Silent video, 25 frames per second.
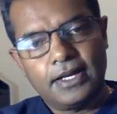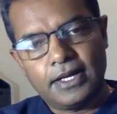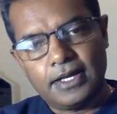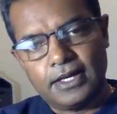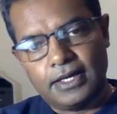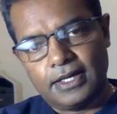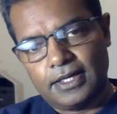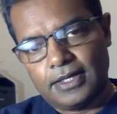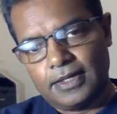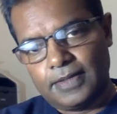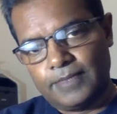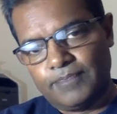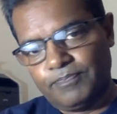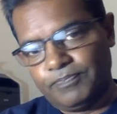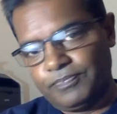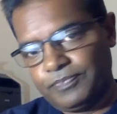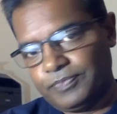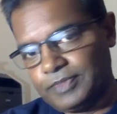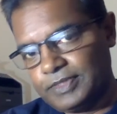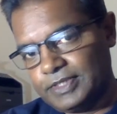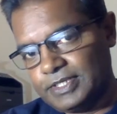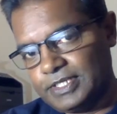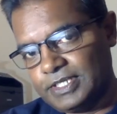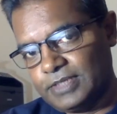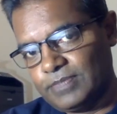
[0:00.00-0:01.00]

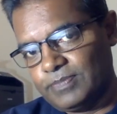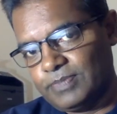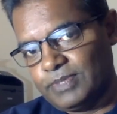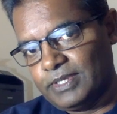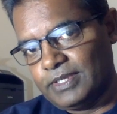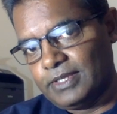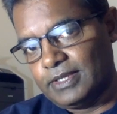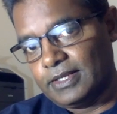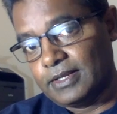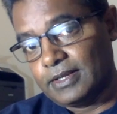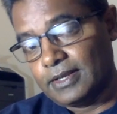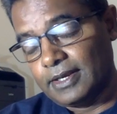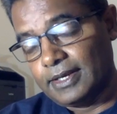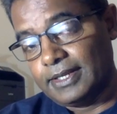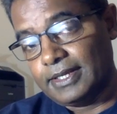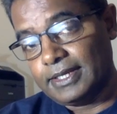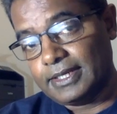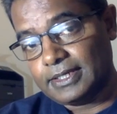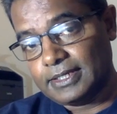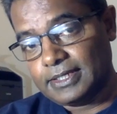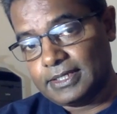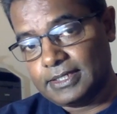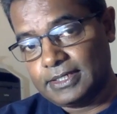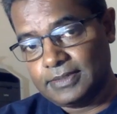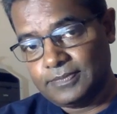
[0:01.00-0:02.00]
GP
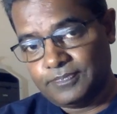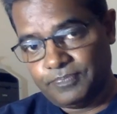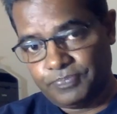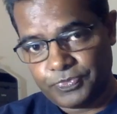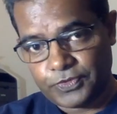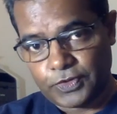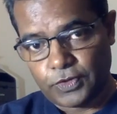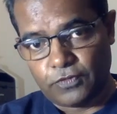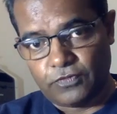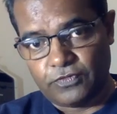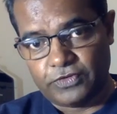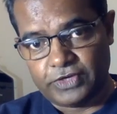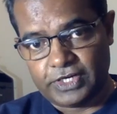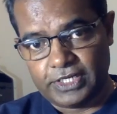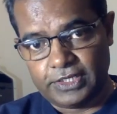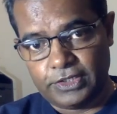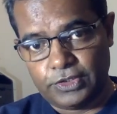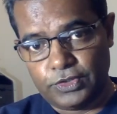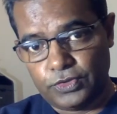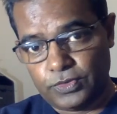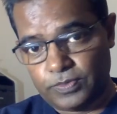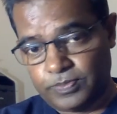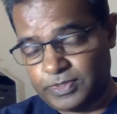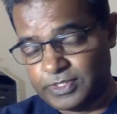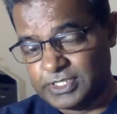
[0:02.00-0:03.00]
clinic offering
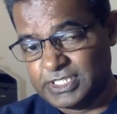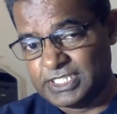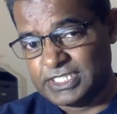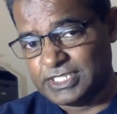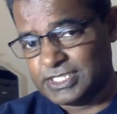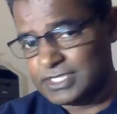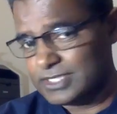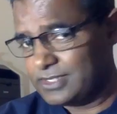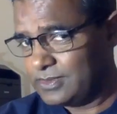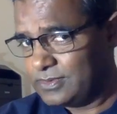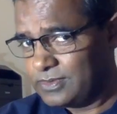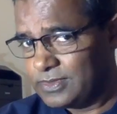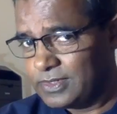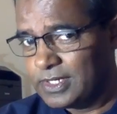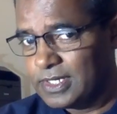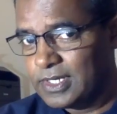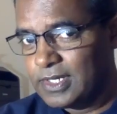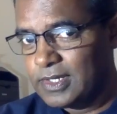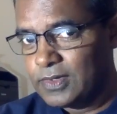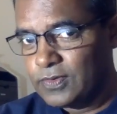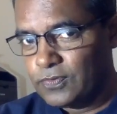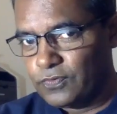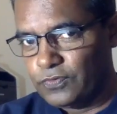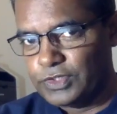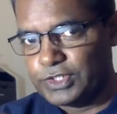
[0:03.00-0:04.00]
your position,
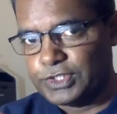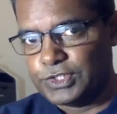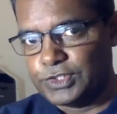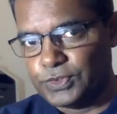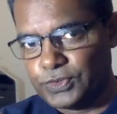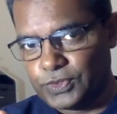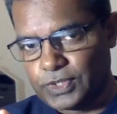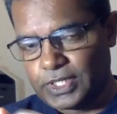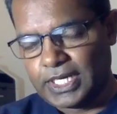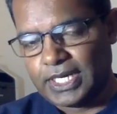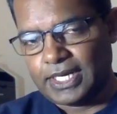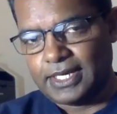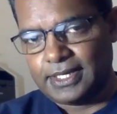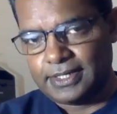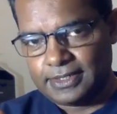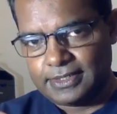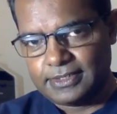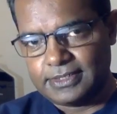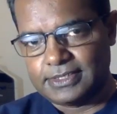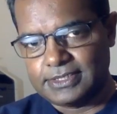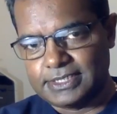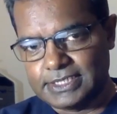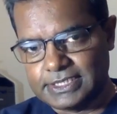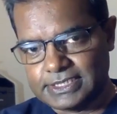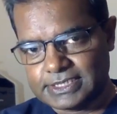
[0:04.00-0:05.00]
which you
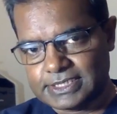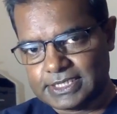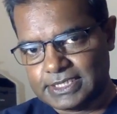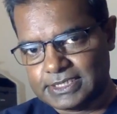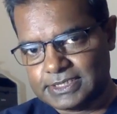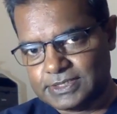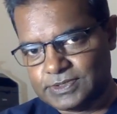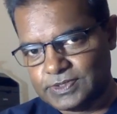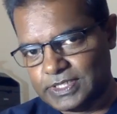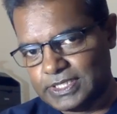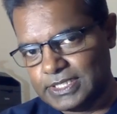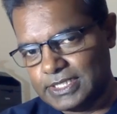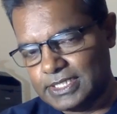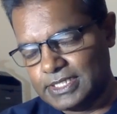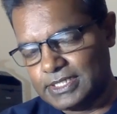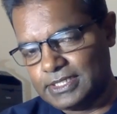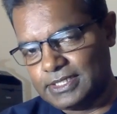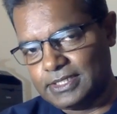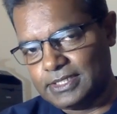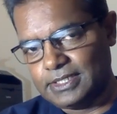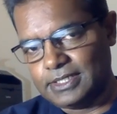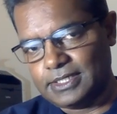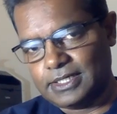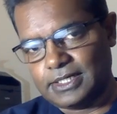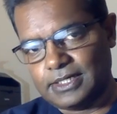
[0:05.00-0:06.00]
can discuss with
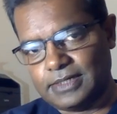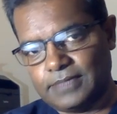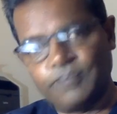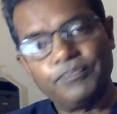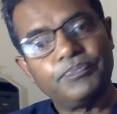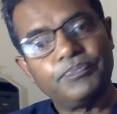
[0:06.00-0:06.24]
the